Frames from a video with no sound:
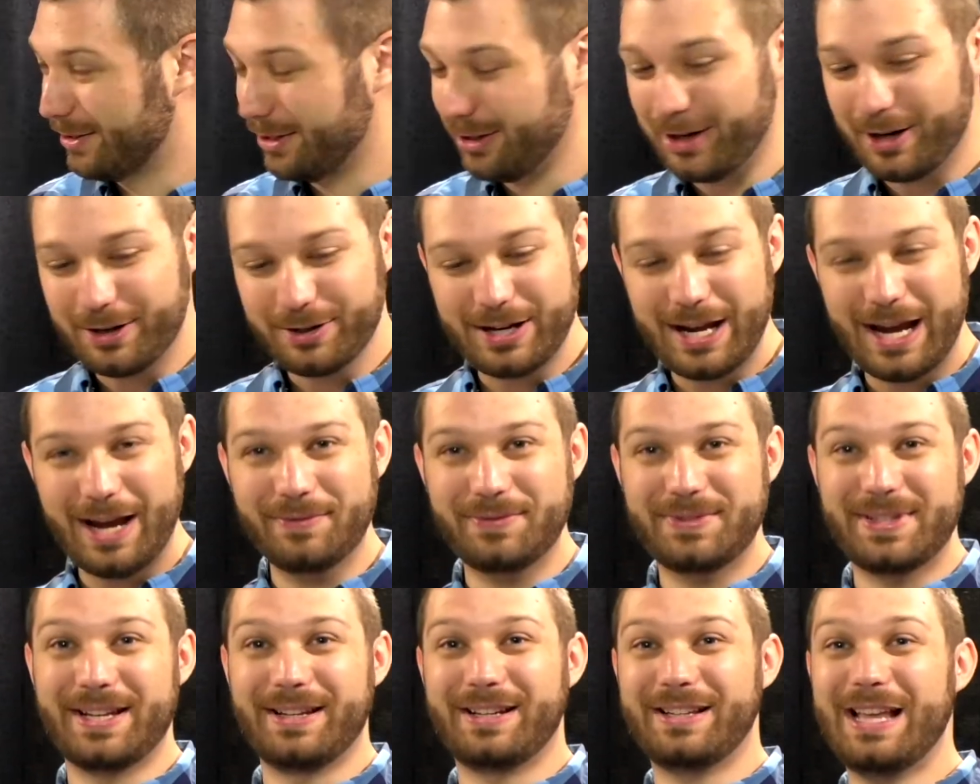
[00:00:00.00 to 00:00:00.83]
There are
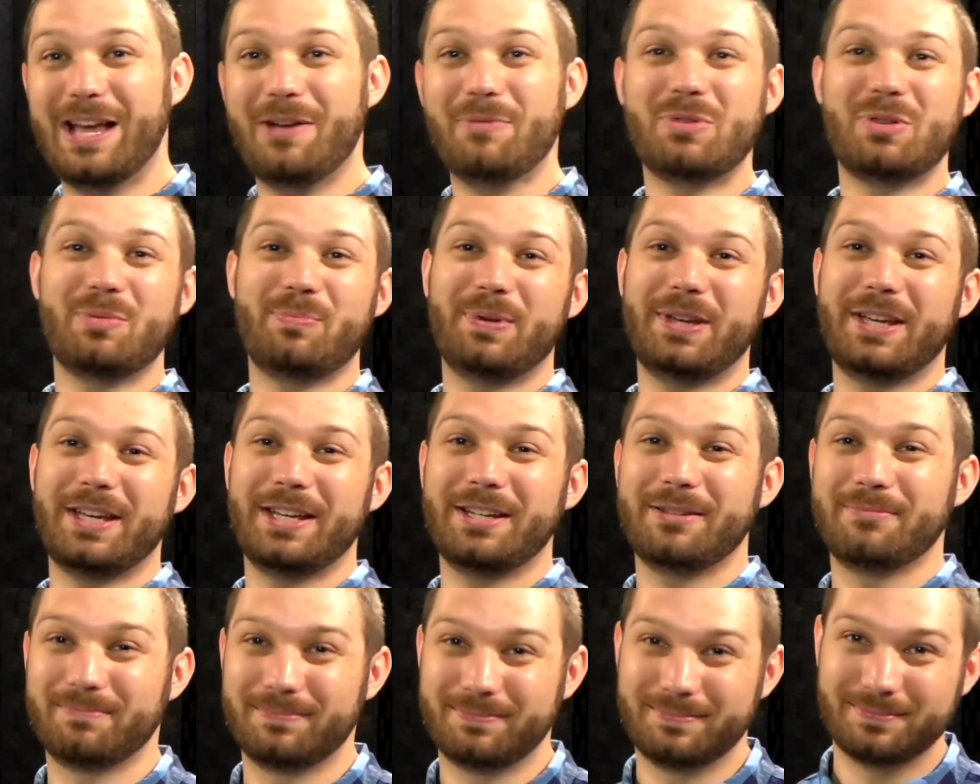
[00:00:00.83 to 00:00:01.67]
knives that claim to
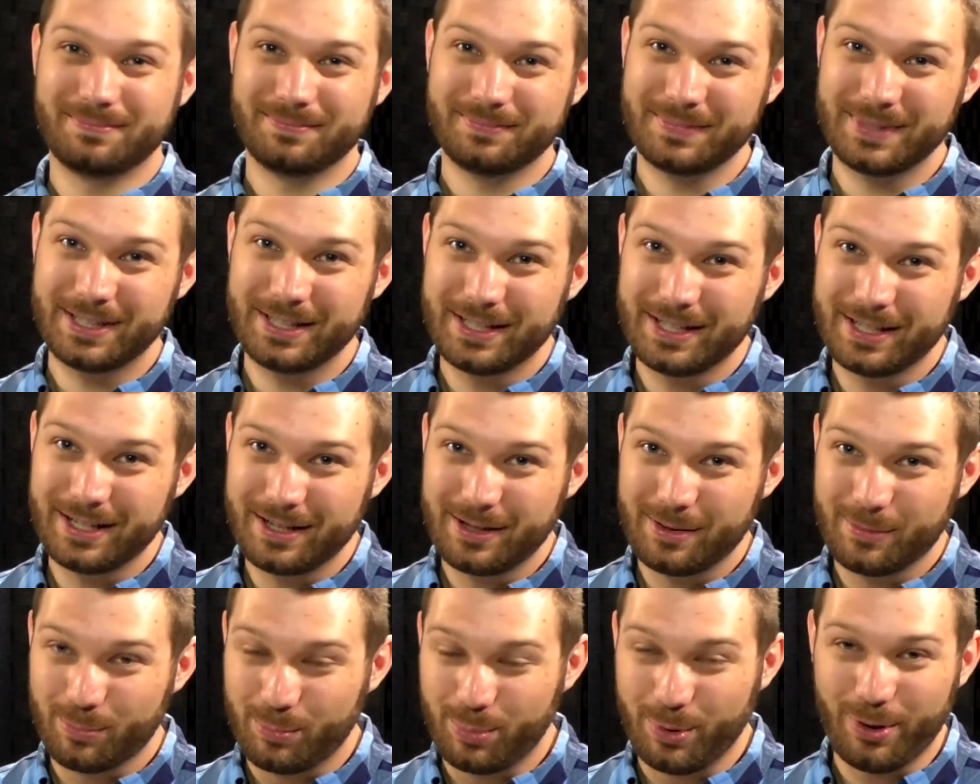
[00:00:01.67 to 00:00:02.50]
be
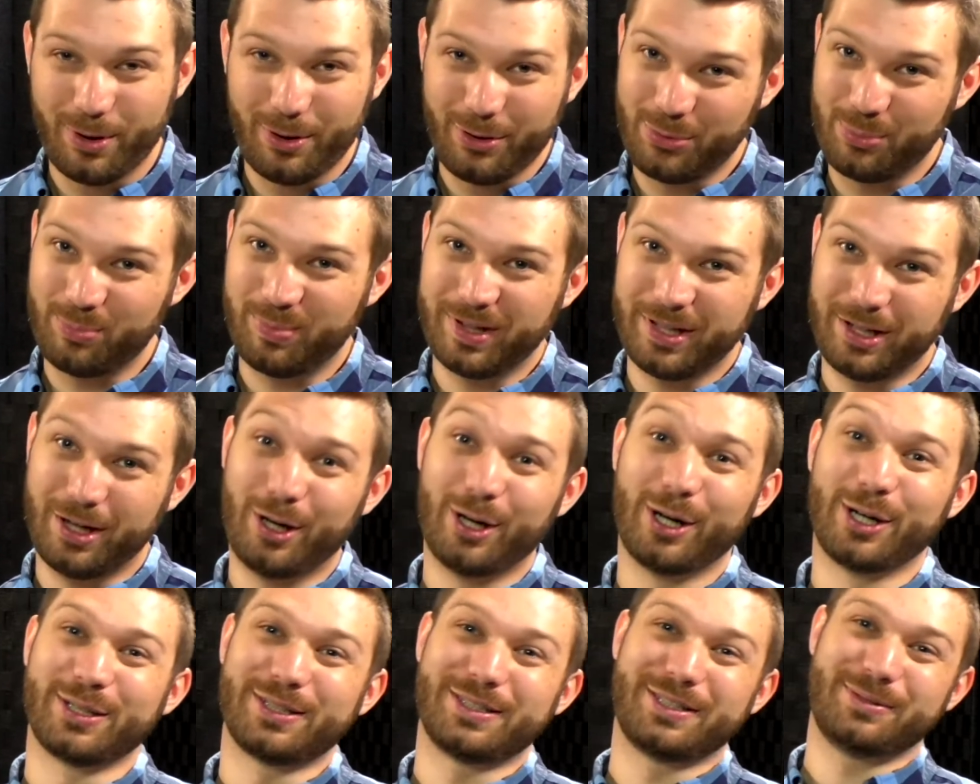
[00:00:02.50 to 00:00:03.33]
both, but
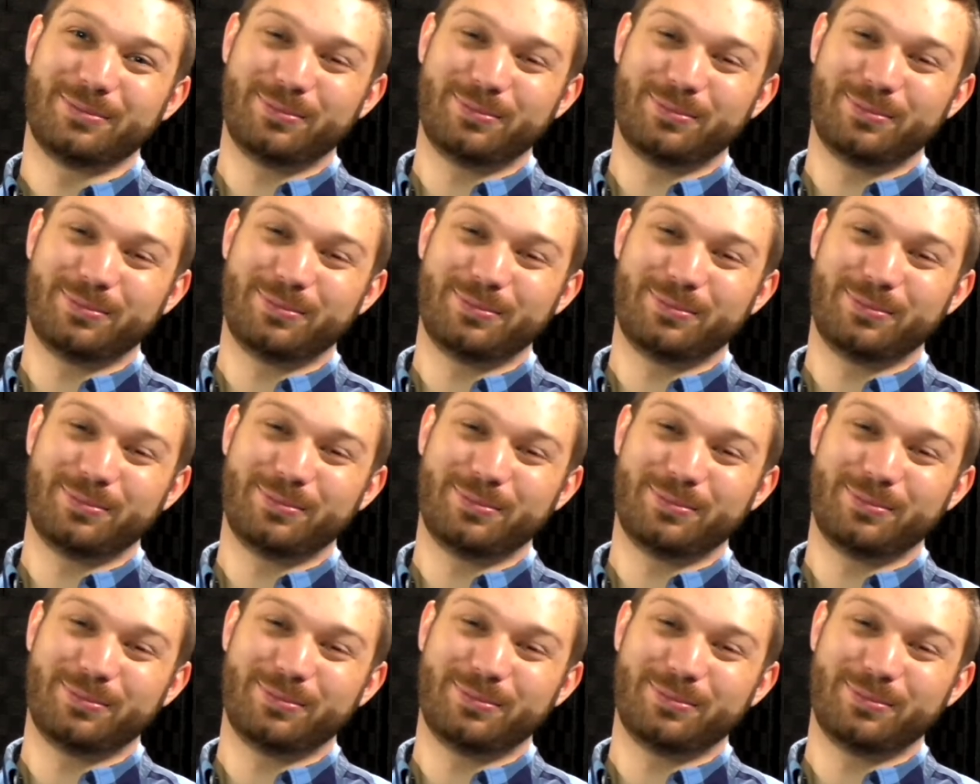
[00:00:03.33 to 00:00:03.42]
aren't.